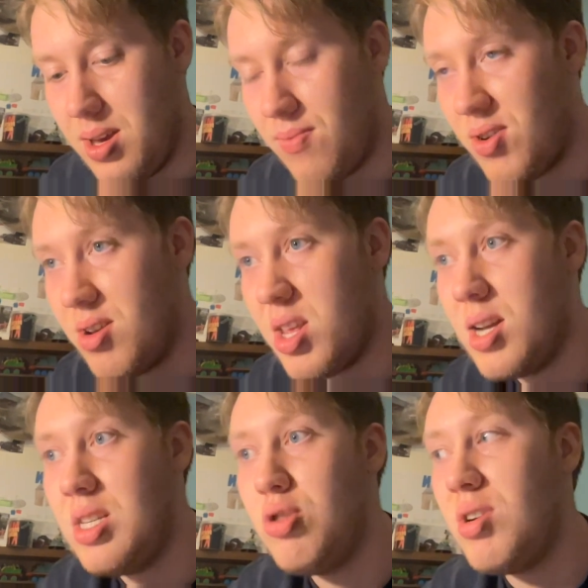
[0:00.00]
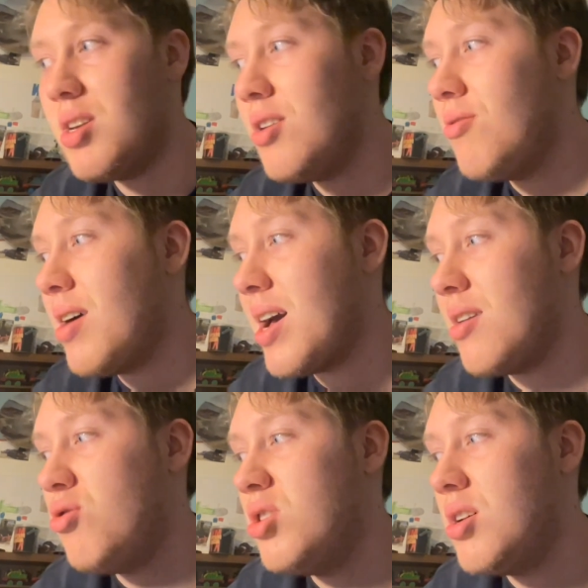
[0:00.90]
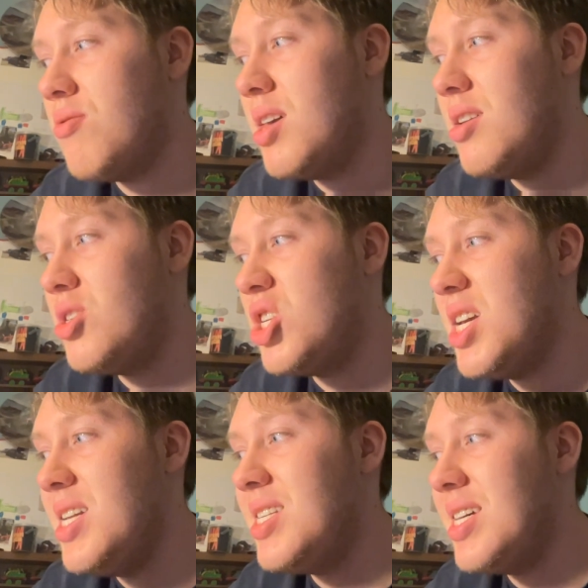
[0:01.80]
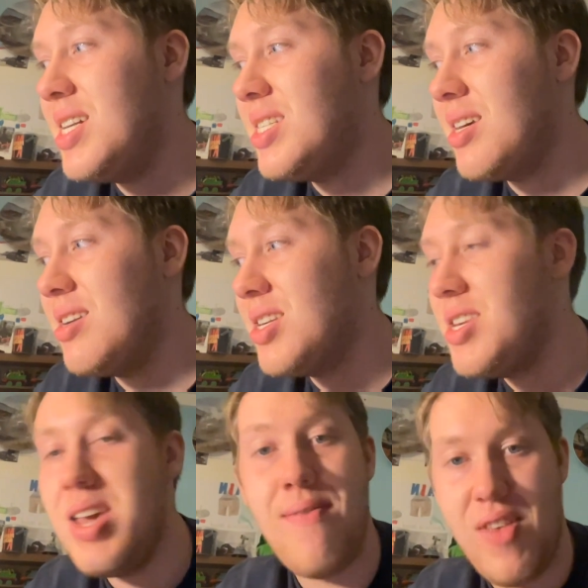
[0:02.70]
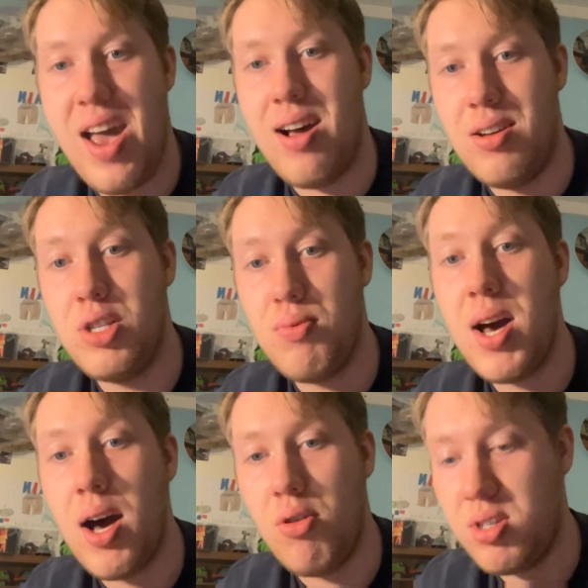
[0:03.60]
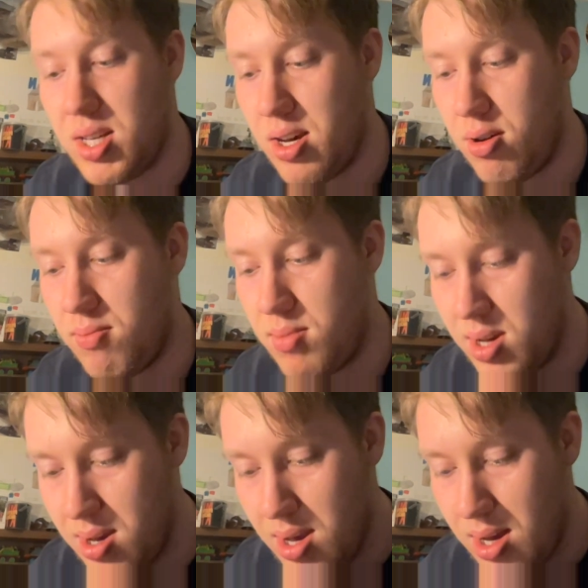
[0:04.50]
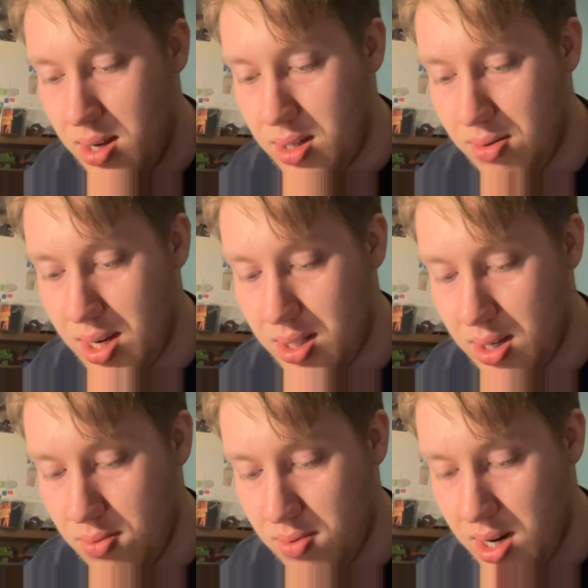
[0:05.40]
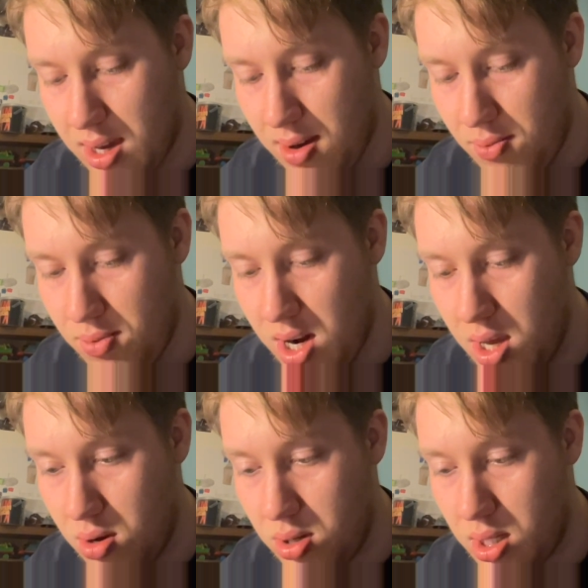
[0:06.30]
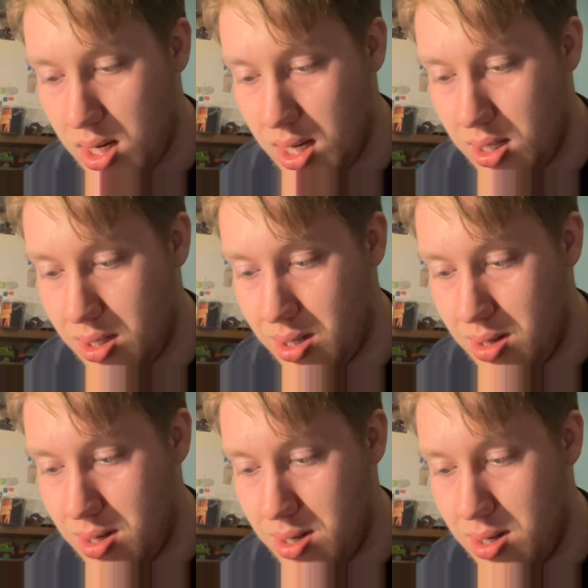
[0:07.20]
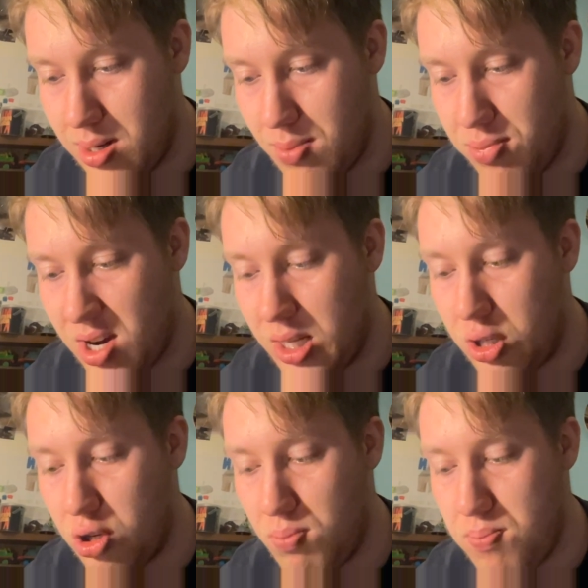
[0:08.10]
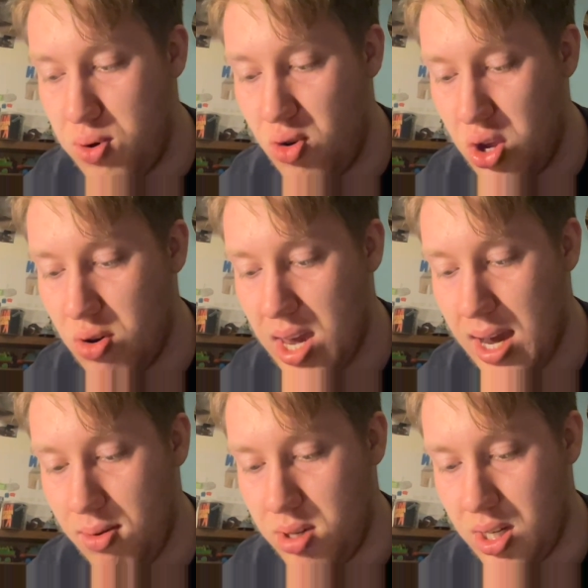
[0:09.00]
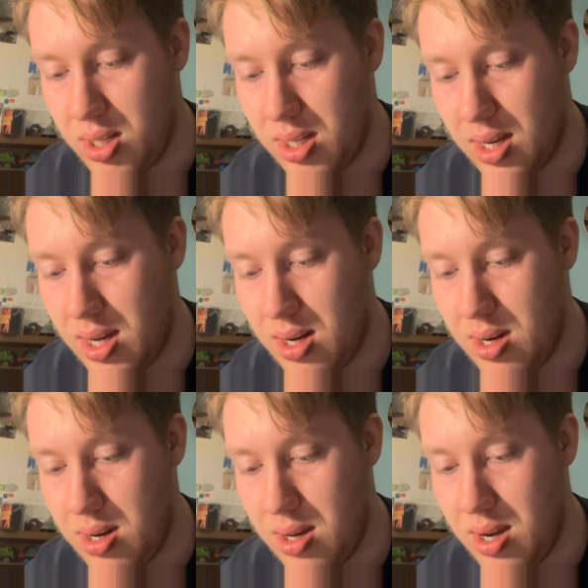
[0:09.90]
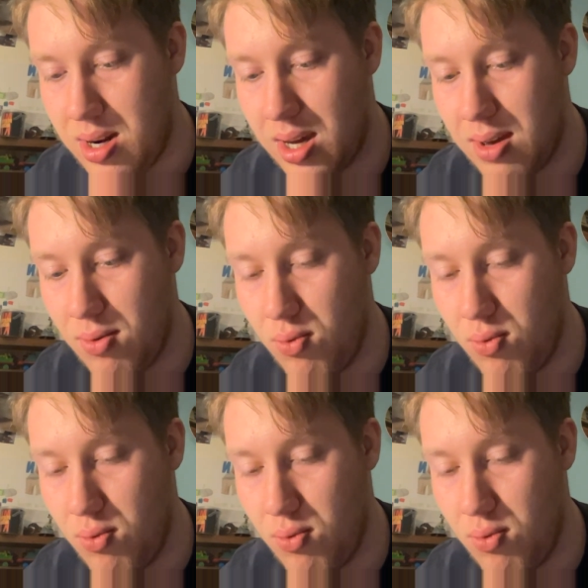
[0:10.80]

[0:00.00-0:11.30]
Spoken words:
Lake District now, and also she did live there as well. So that's a really good like place to put your characters in like